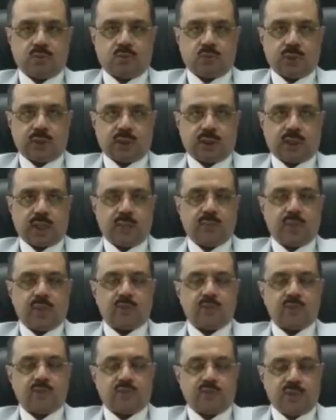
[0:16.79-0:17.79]
by the time I
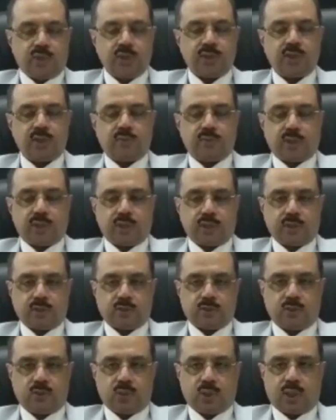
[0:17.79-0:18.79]
was finishing medical
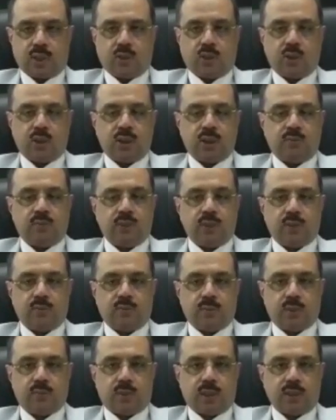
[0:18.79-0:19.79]
school, I had already made
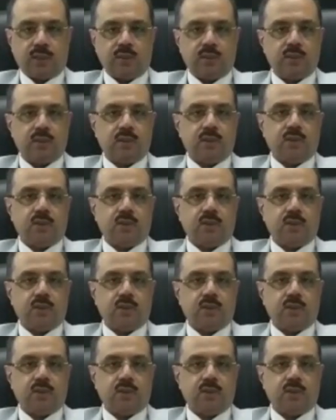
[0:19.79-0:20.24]
up my mind